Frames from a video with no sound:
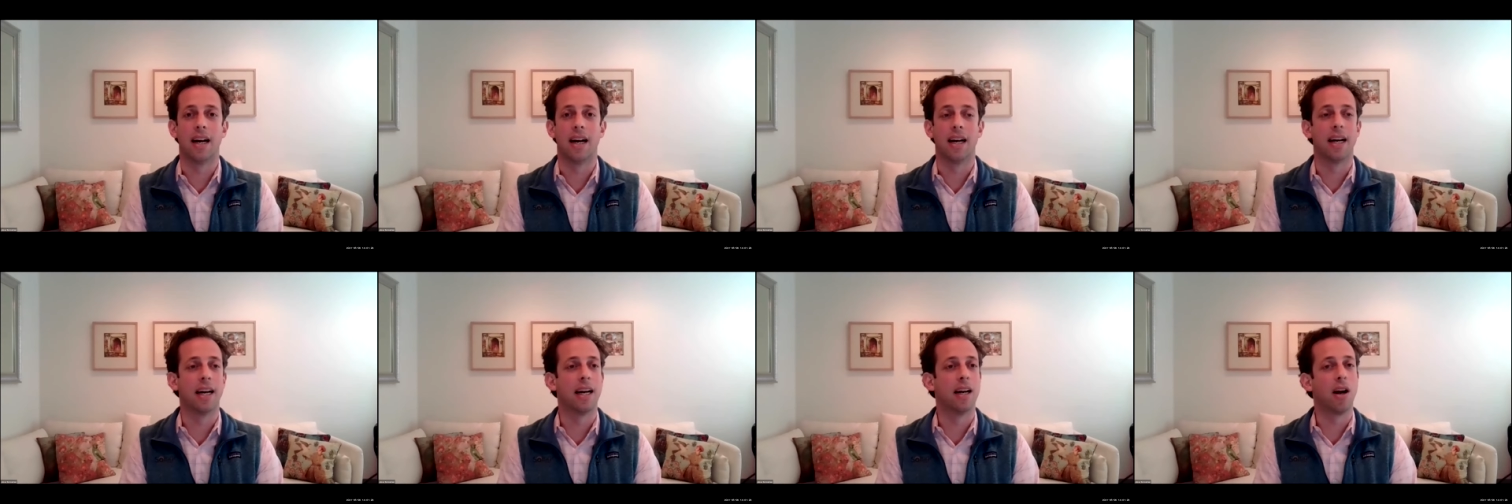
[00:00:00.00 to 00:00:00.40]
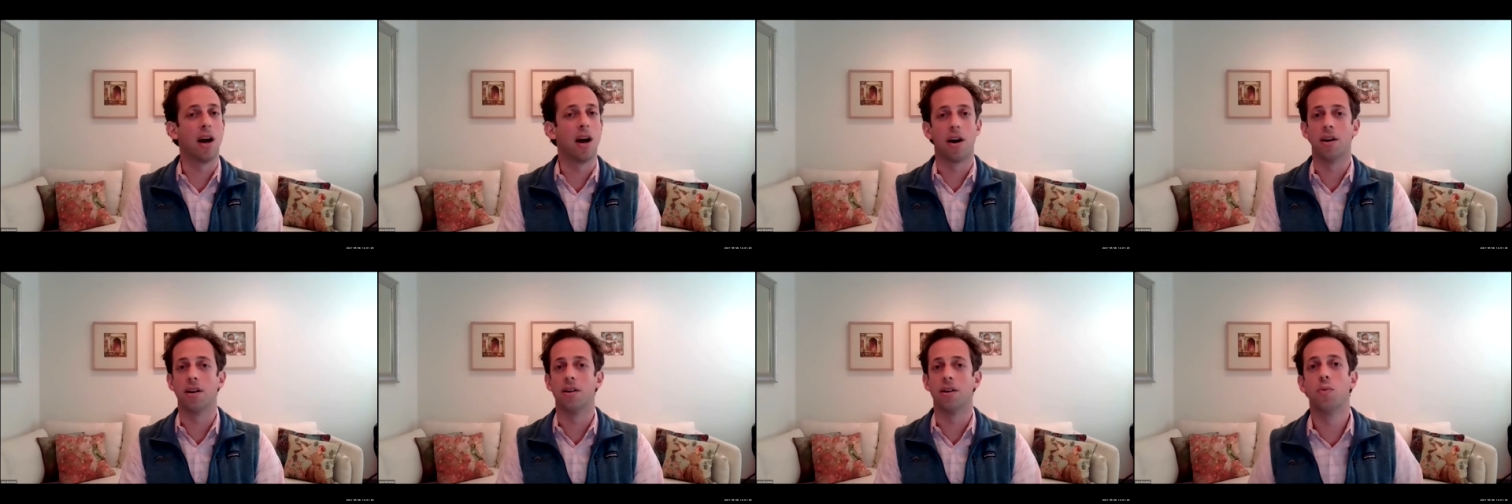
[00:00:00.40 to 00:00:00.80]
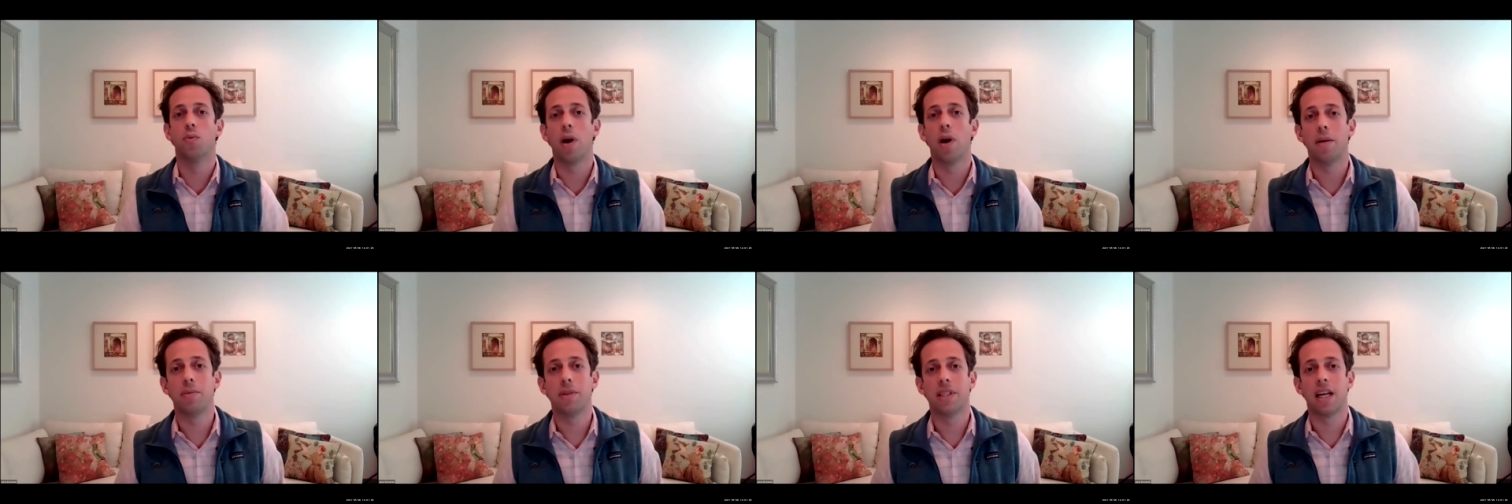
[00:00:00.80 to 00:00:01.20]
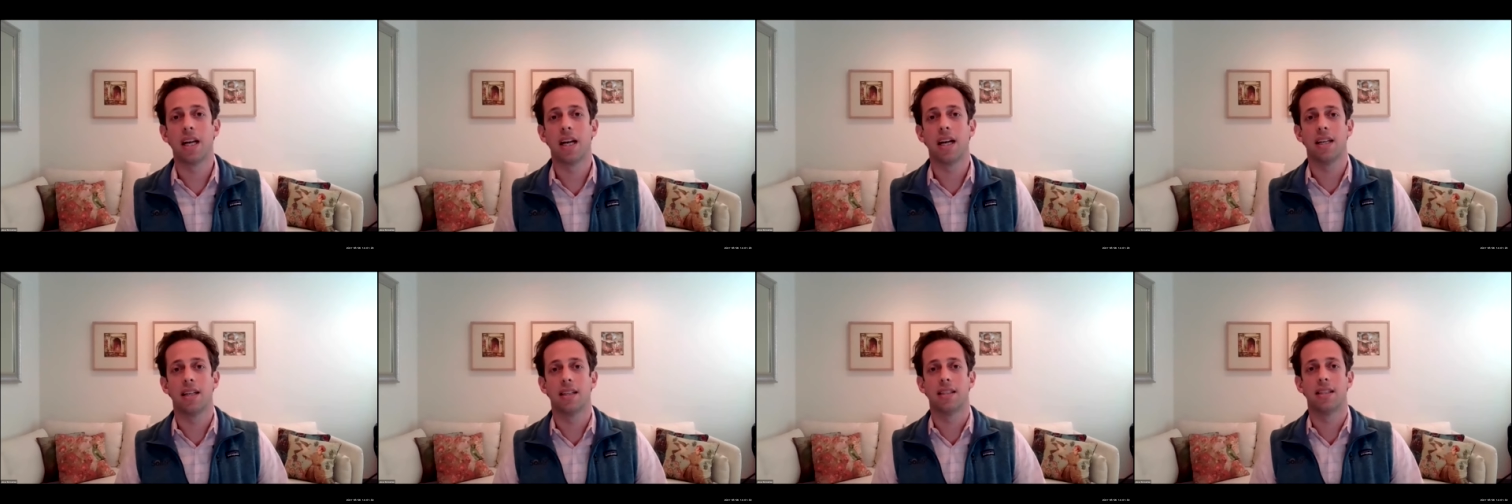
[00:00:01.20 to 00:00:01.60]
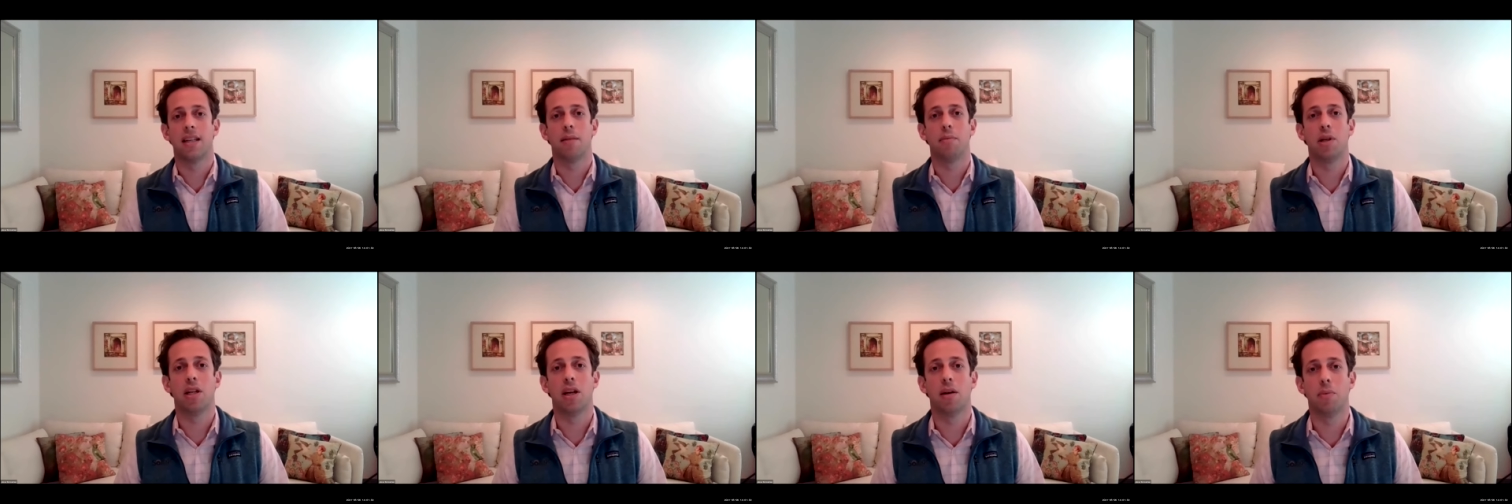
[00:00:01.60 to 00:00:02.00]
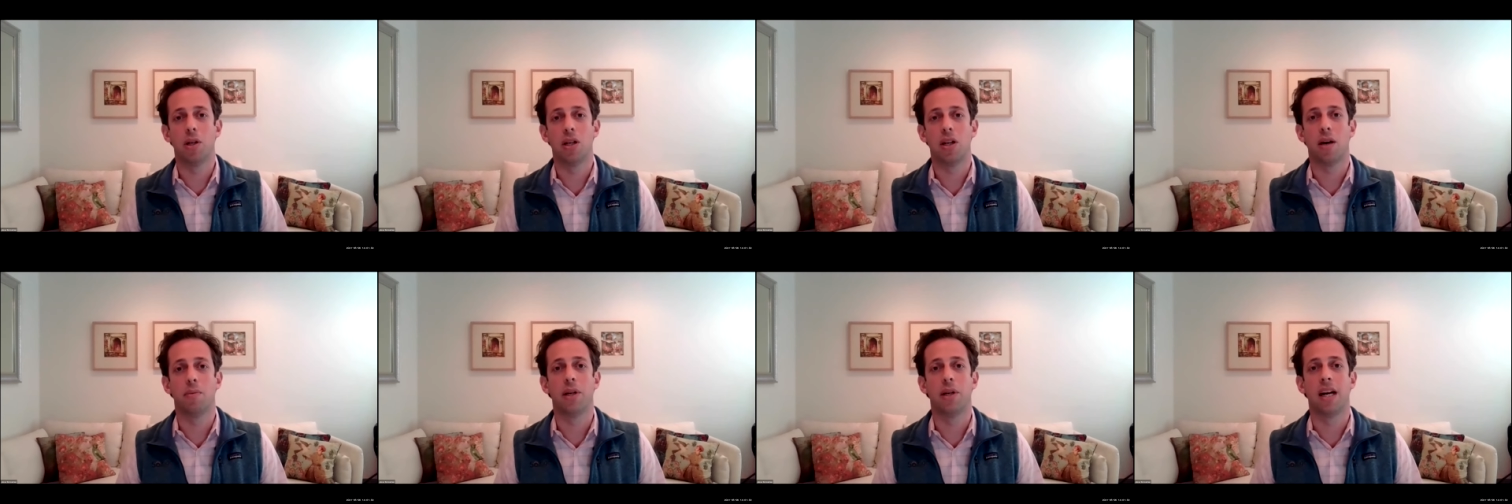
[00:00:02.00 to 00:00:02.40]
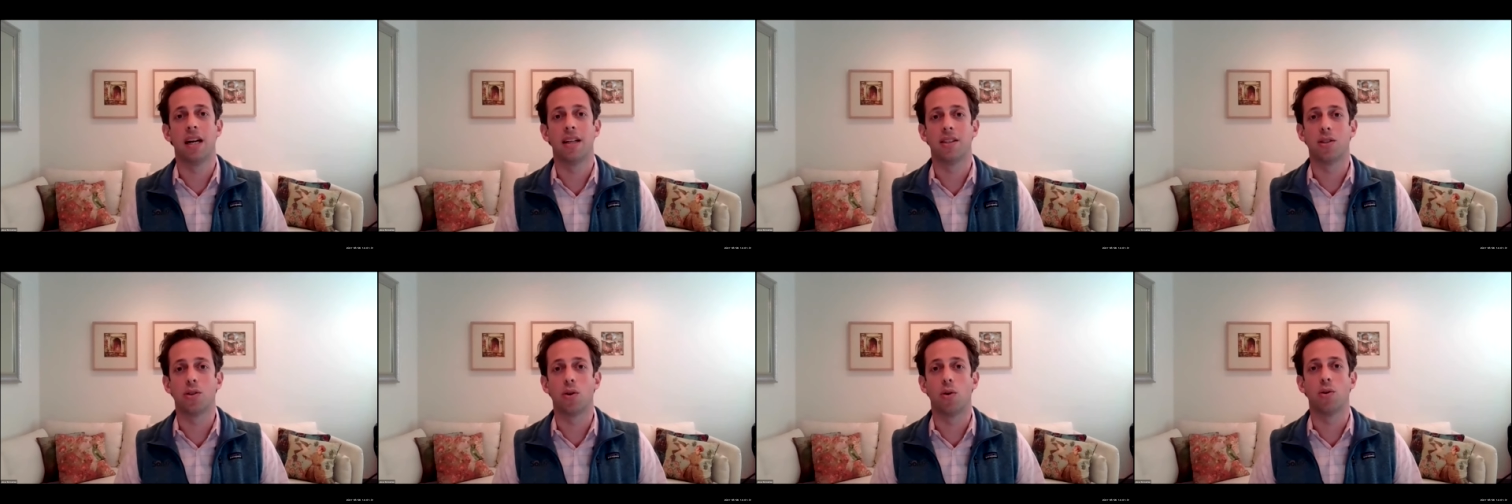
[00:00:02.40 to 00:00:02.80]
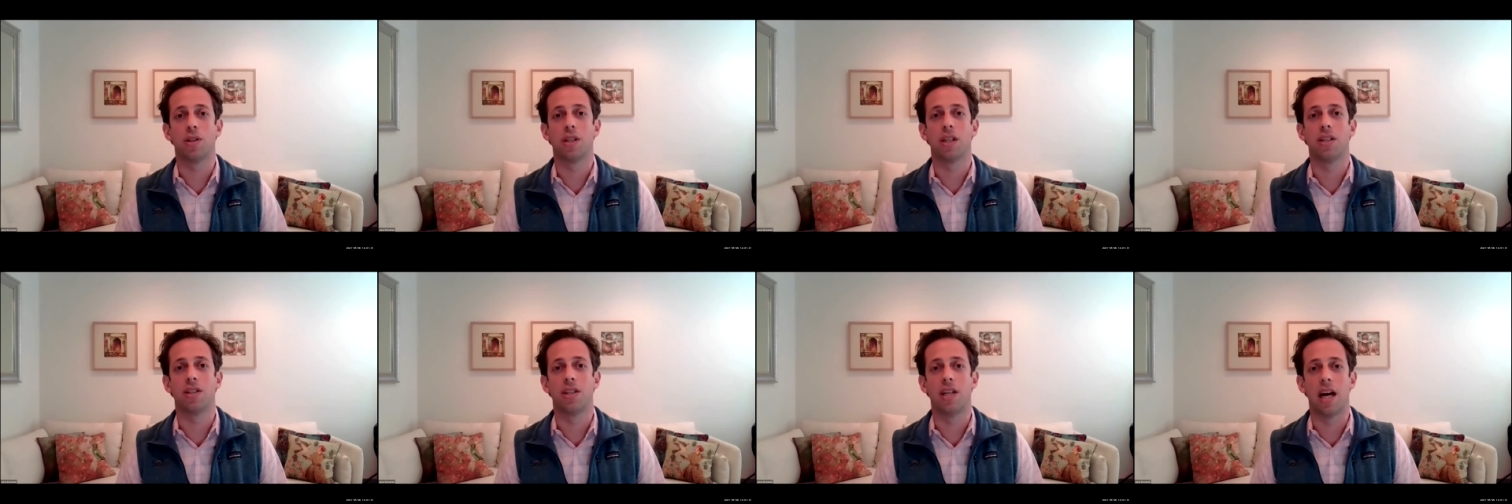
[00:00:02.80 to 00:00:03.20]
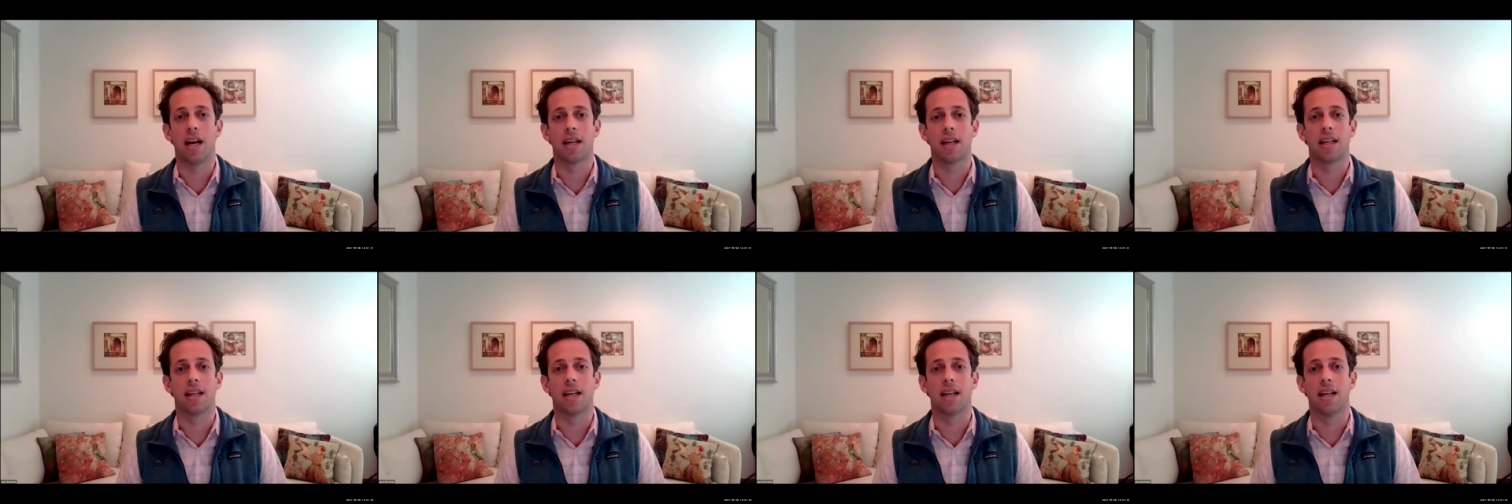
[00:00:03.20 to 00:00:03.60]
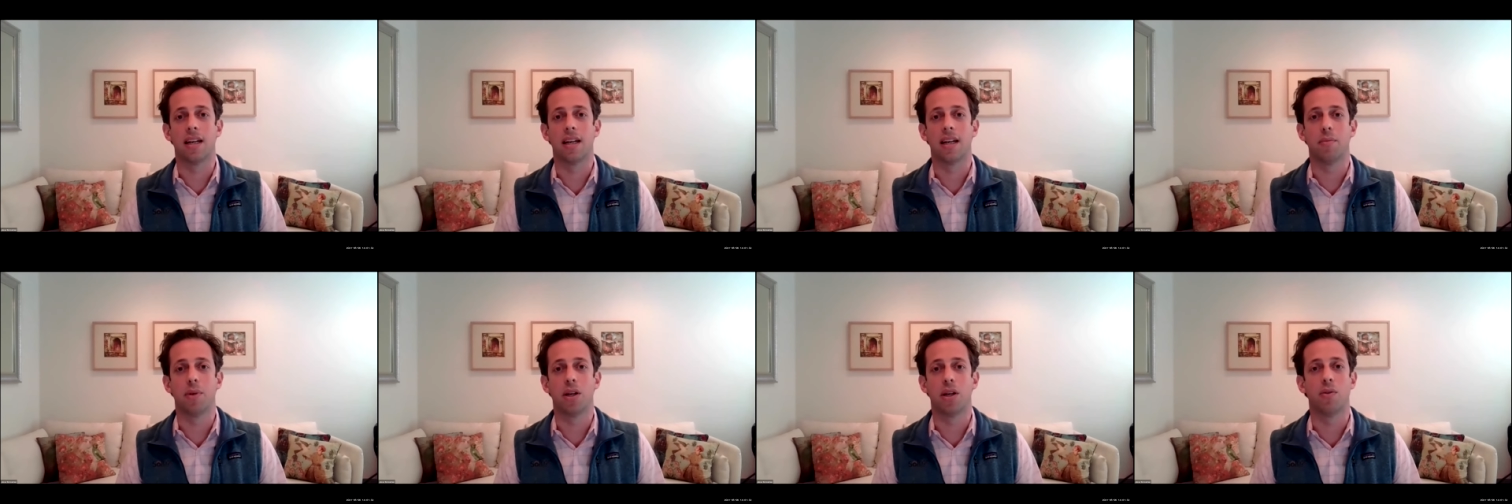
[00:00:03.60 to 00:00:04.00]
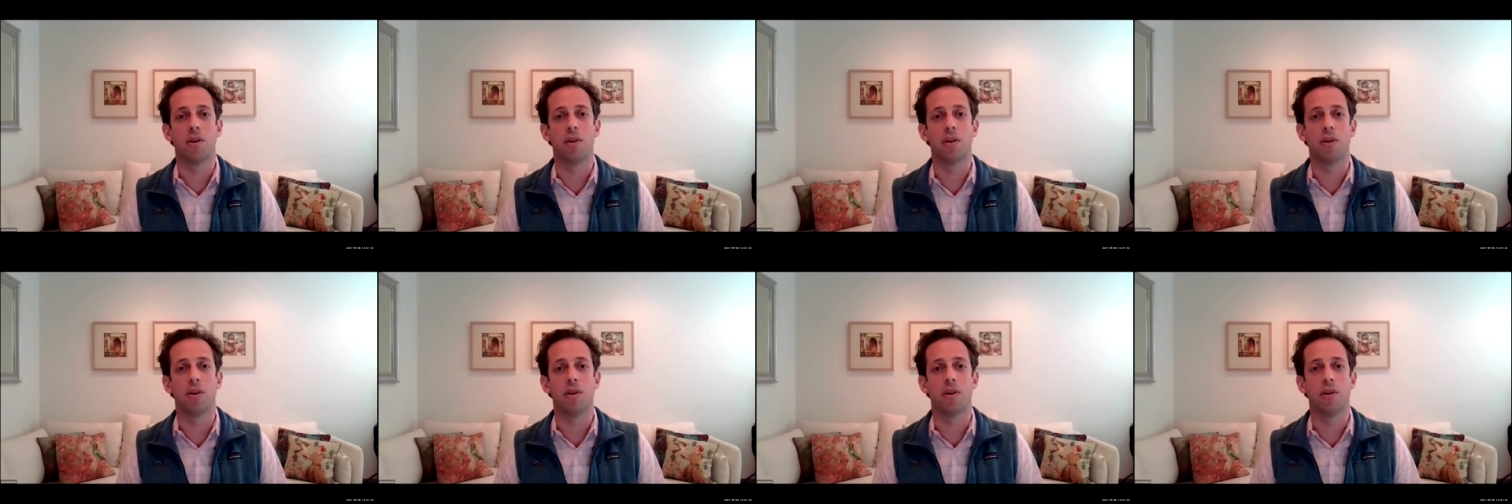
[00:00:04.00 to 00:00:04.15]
Our website is www.soltage.com.